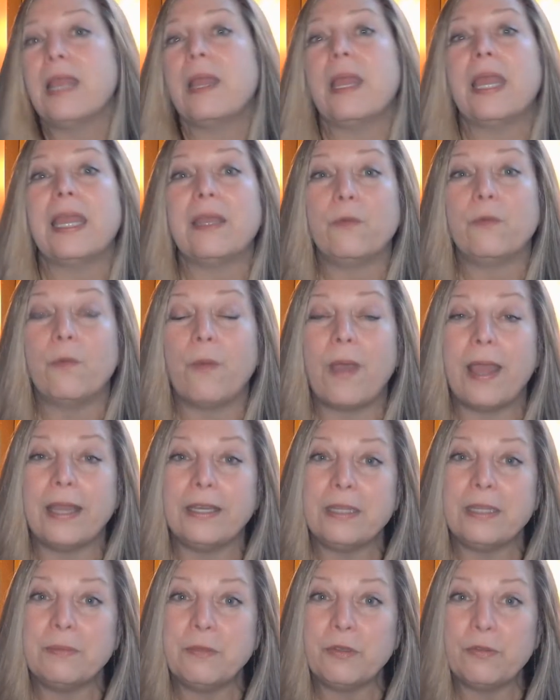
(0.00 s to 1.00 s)
And why do
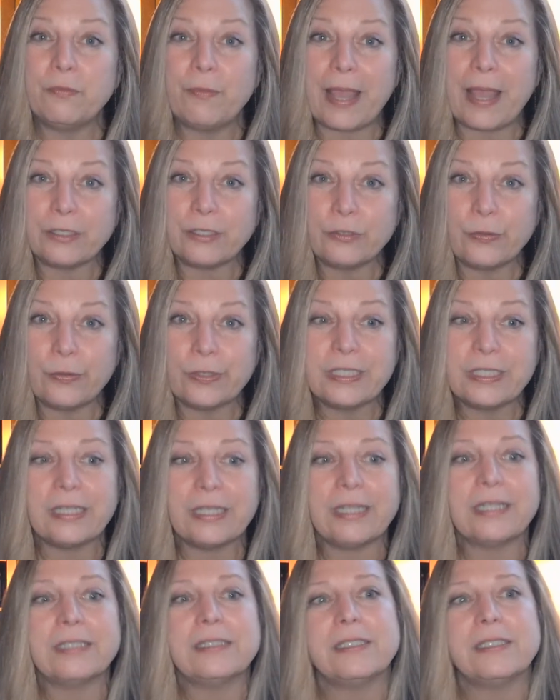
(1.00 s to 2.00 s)
they move back towards it?
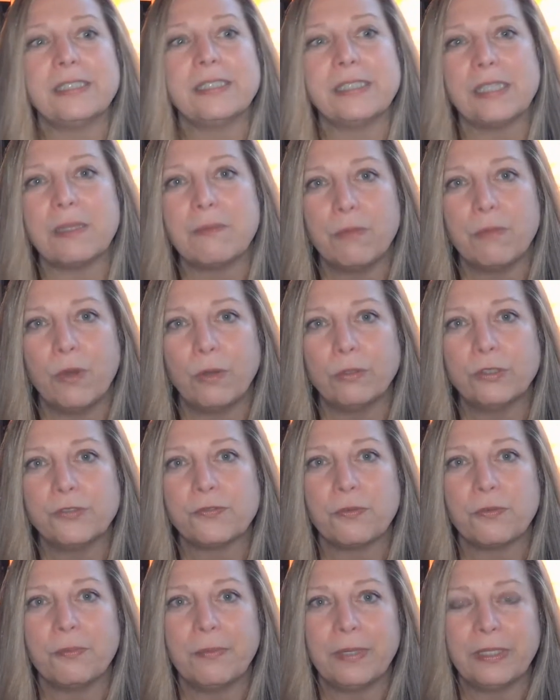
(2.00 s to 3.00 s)
Because it's the most
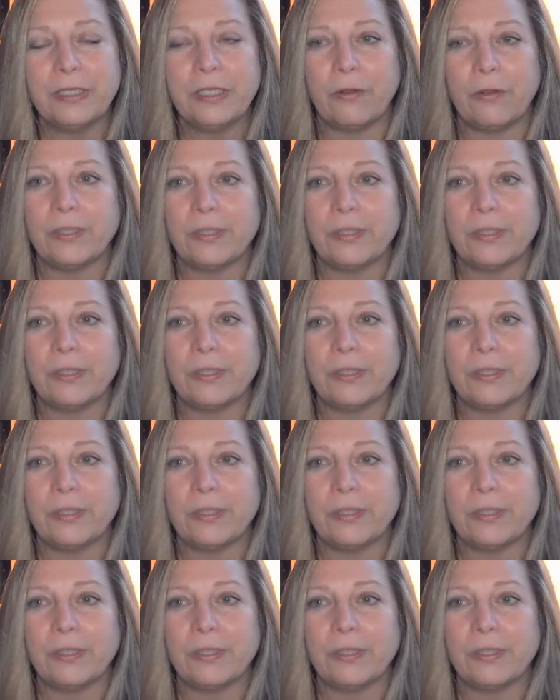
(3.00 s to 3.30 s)
familiar.